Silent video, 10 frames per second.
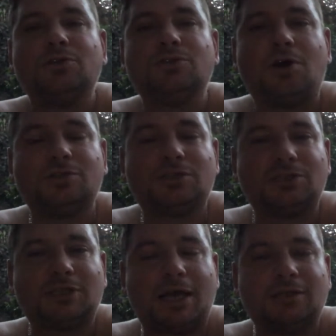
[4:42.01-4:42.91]
not to
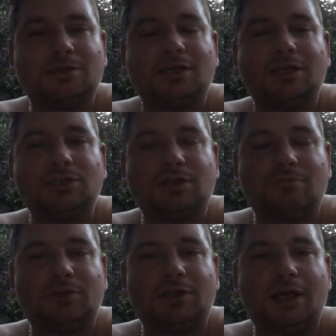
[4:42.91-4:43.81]
stand in
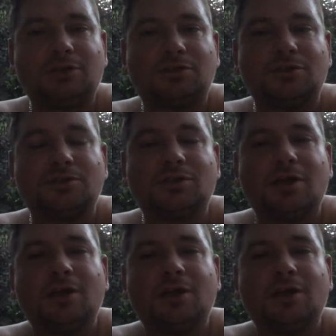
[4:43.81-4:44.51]
general elections.